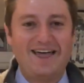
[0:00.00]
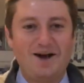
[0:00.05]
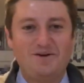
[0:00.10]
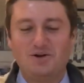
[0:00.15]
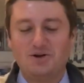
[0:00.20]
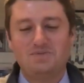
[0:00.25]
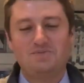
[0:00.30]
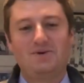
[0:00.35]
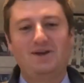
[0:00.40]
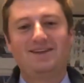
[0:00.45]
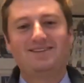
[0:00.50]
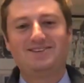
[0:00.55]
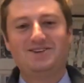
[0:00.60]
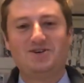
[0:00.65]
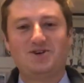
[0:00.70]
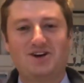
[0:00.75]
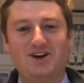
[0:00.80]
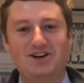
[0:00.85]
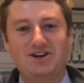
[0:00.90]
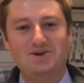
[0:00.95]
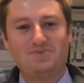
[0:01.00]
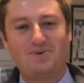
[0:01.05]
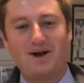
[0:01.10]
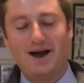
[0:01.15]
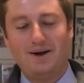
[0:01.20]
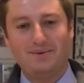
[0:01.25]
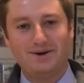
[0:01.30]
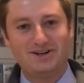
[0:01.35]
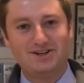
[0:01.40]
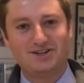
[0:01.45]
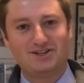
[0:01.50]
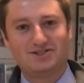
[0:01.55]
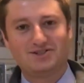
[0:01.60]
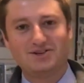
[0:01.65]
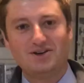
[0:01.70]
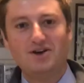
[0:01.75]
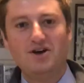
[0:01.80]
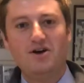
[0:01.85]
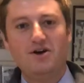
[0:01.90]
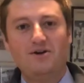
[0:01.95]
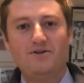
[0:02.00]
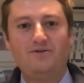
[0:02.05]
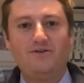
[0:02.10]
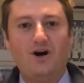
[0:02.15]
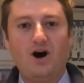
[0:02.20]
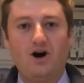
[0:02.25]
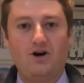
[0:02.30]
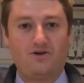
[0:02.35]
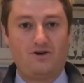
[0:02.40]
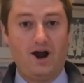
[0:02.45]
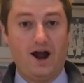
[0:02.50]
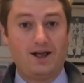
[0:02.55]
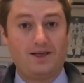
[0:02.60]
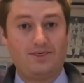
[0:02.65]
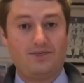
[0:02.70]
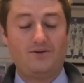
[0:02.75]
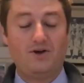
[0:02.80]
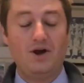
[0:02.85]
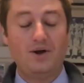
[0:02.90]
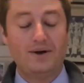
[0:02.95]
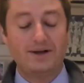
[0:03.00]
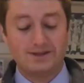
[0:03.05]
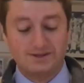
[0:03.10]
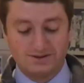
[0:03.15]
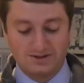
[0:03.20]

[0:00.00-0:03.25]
That wouldn't be too good. You'd probably just fall right through it.